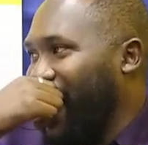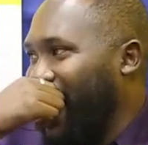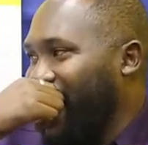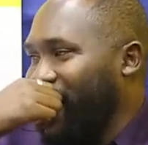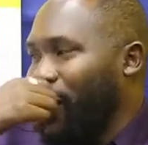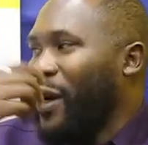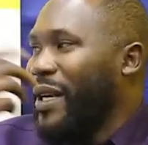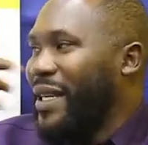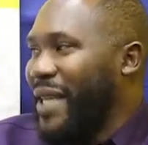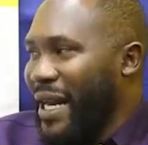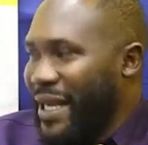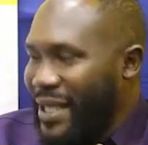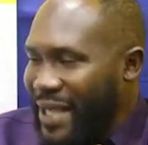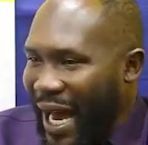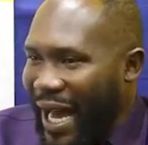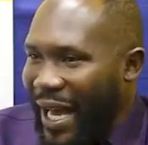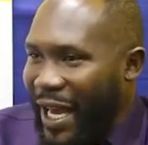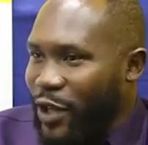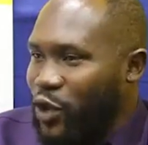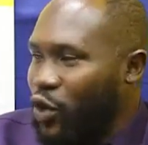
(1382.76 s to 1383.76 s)
Your
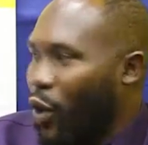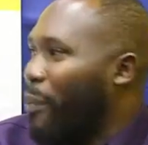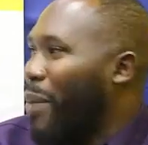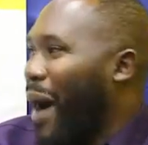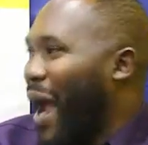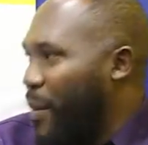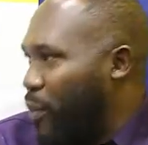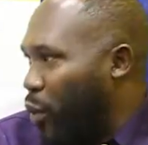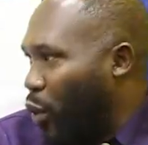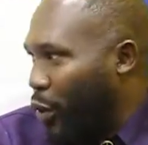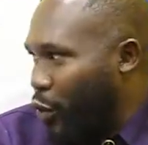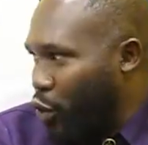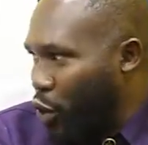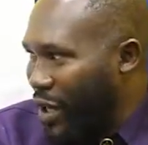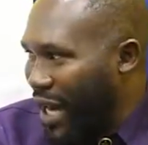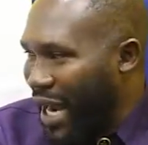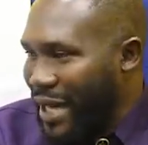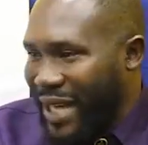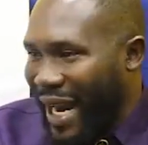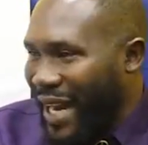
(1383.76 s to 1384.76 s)
data is your Bible. Your
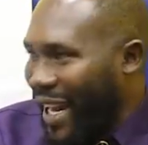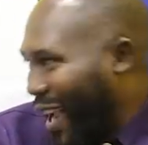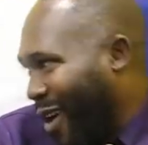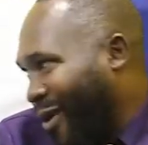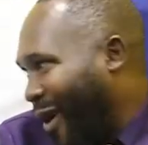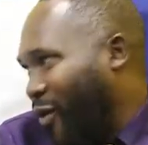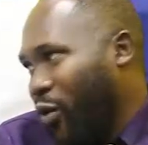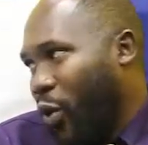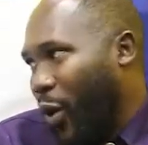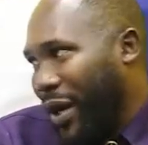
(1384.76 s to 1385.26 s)
data here.